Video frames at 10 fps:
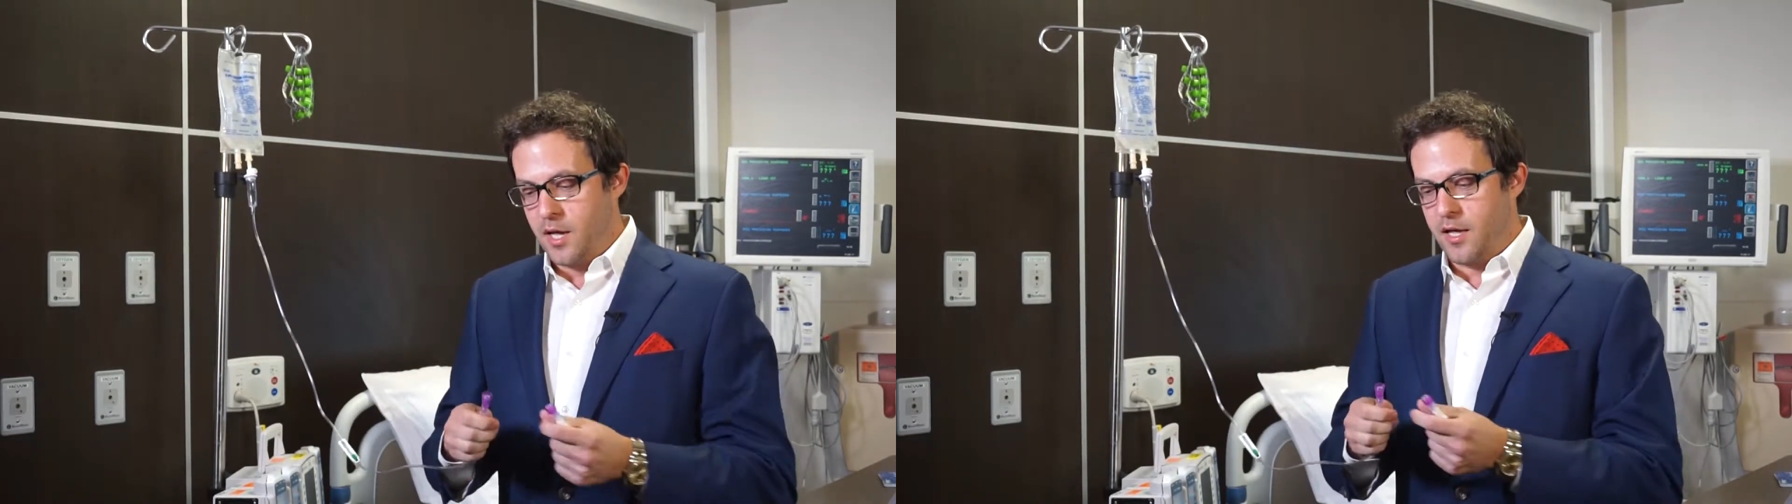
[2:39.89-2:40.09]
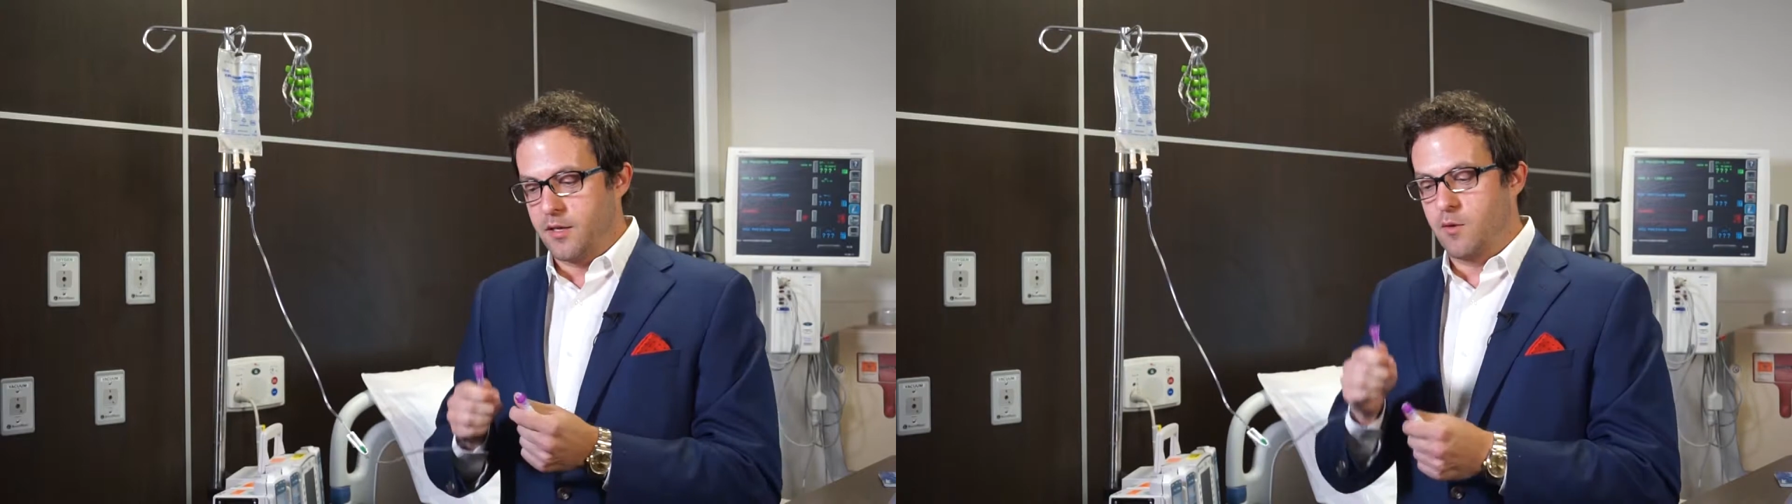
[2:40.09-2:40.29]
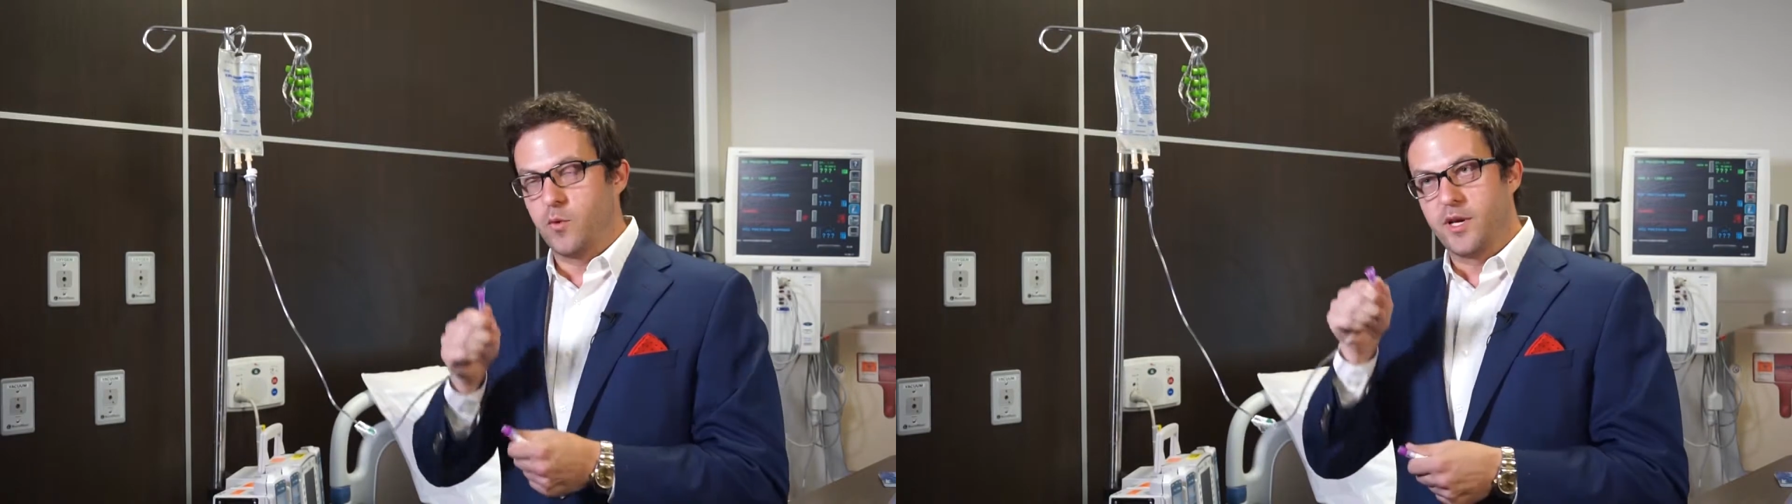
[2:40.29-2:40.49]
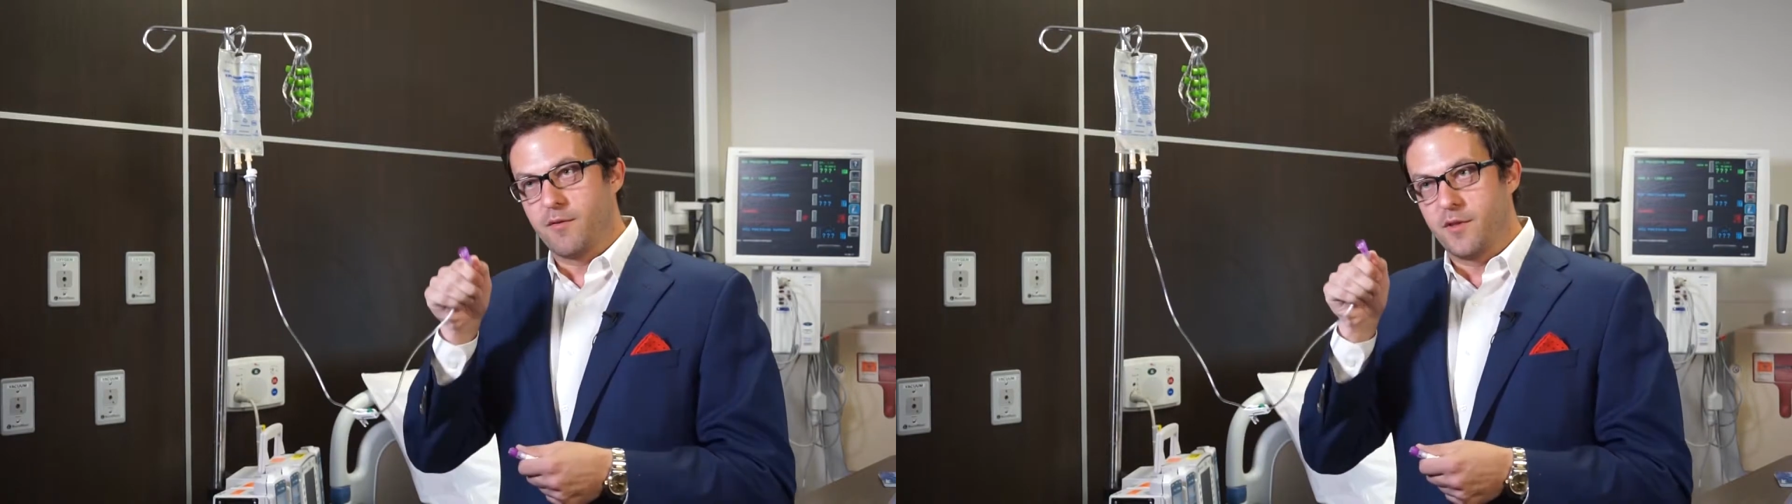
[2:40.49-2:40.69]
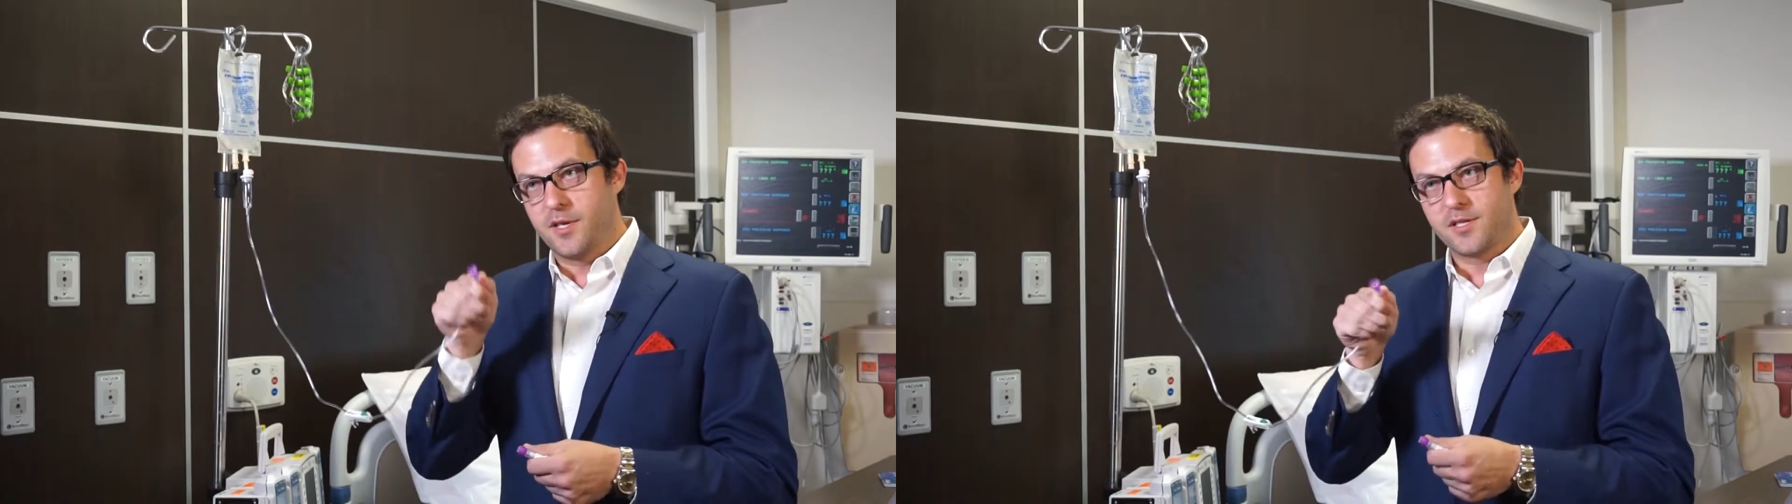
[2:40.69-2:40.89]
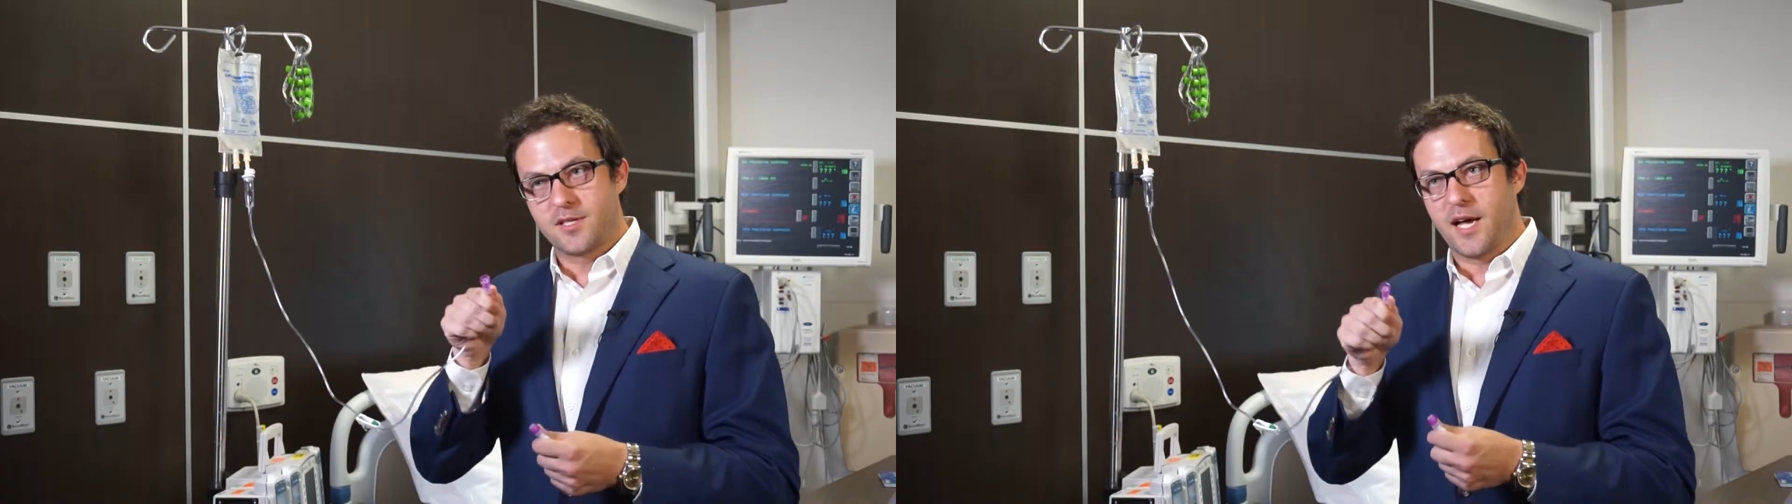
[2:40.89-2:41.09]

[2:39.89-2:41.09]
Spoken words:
And then whenever this